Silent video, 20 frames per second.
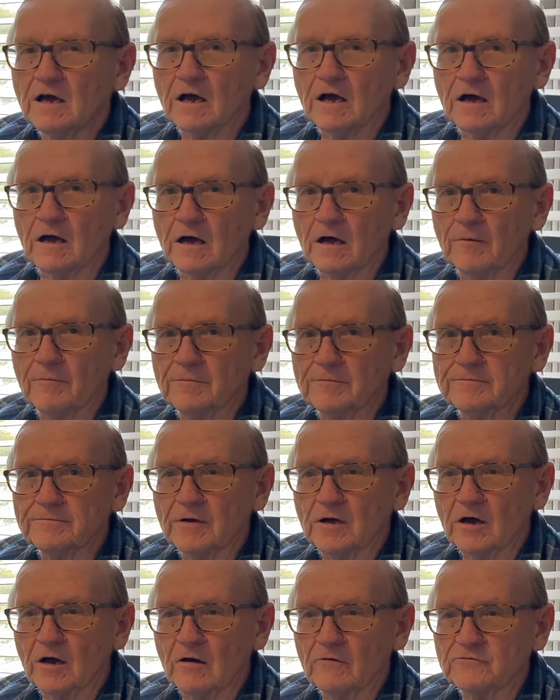
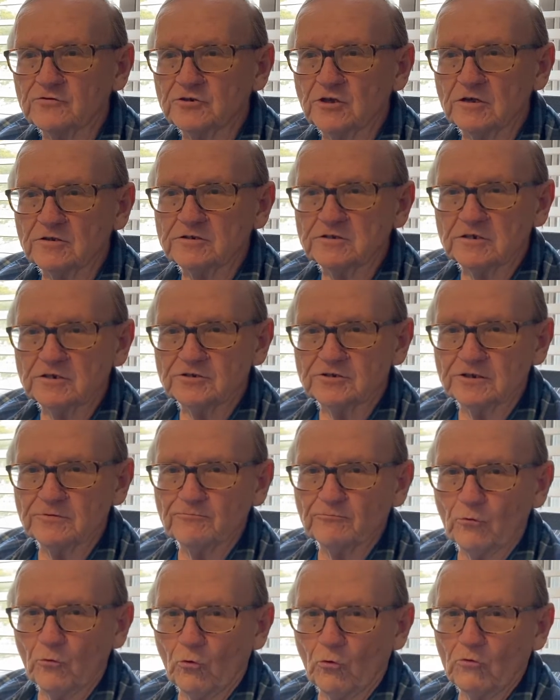of just
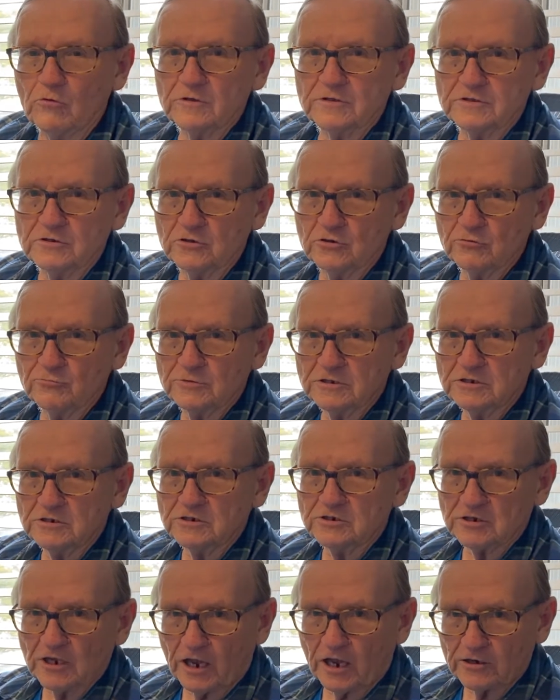simple human
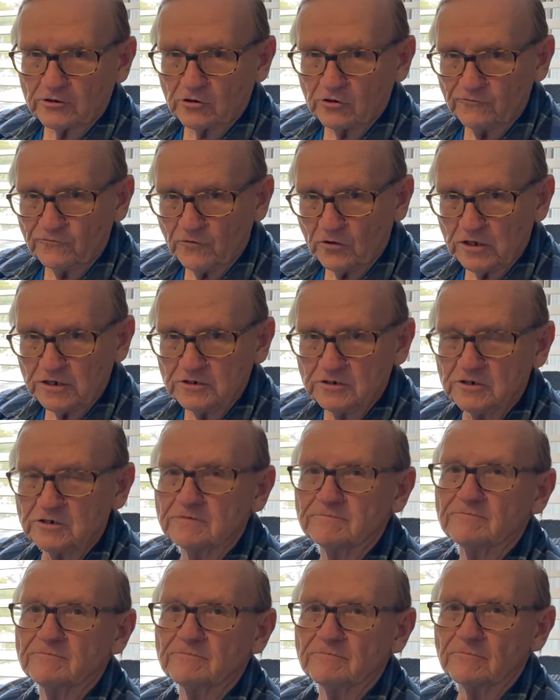sacrifice.
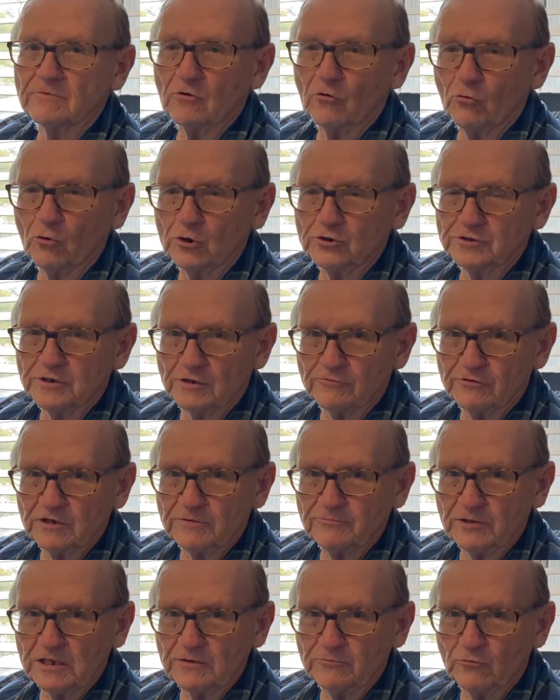Ordinary
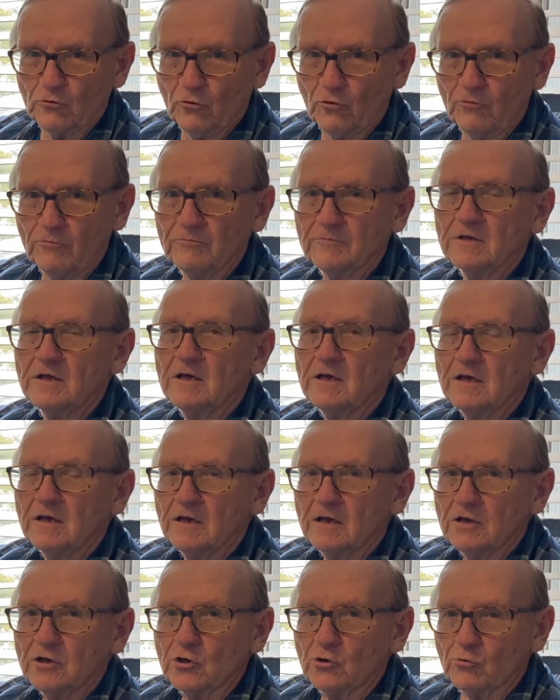people
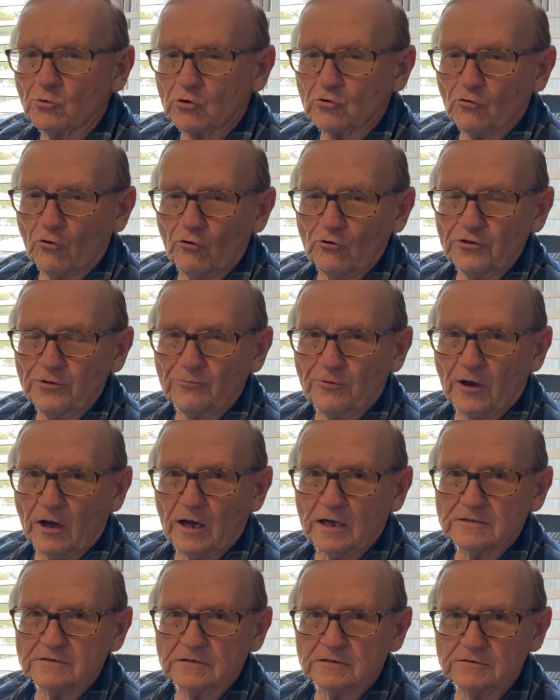who were called
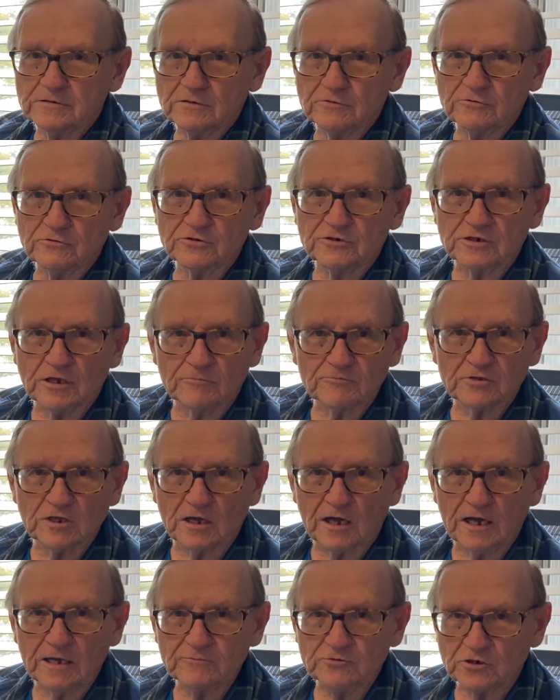upon to do
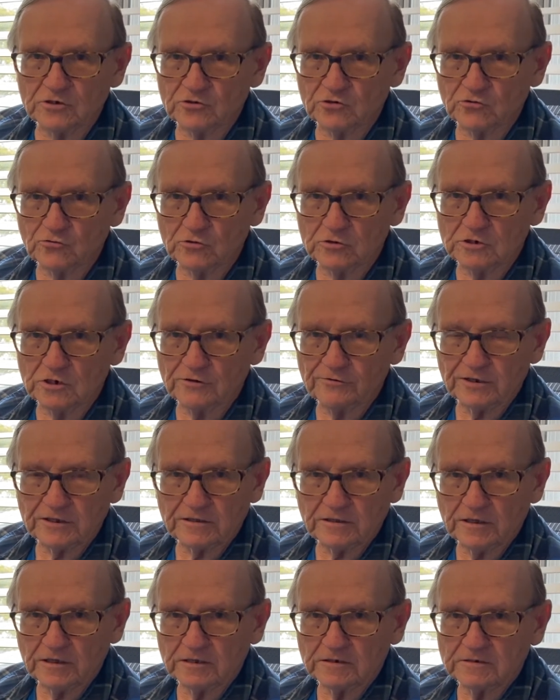sometimes extraordinary
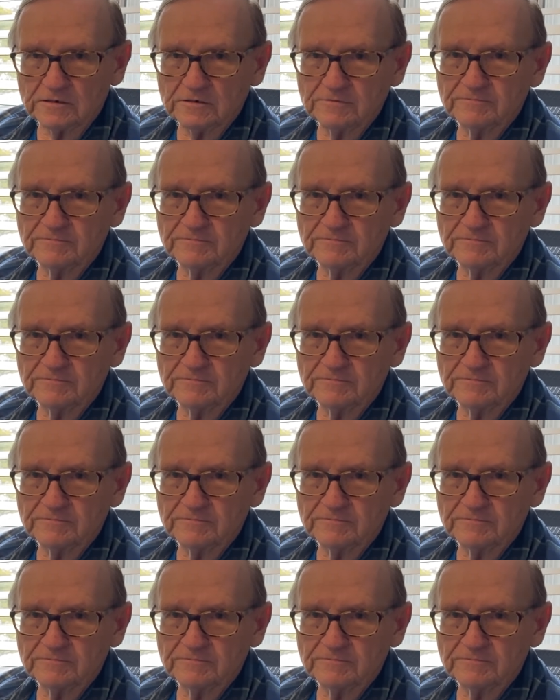things.